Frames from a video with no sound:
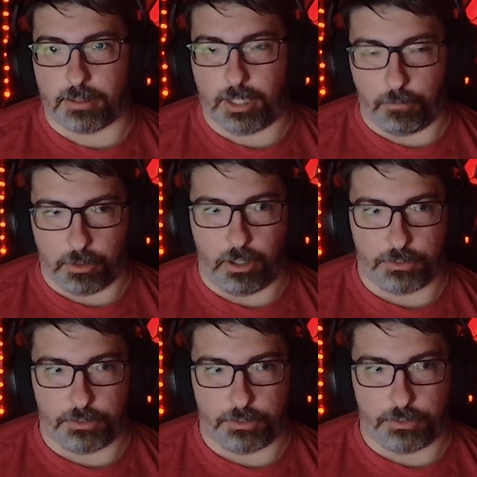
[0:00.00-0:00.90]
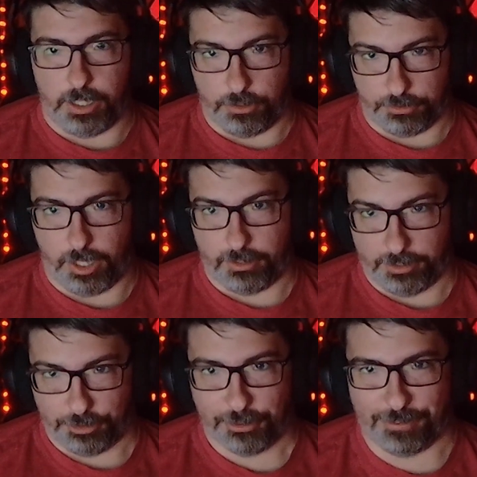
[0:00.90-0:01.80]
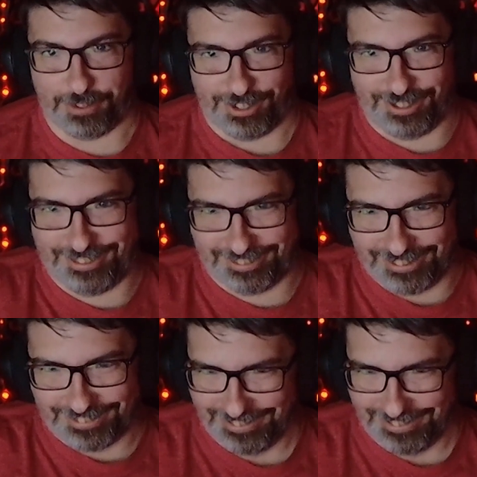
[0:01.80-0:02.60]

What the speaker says: they were also on the other side of the universe.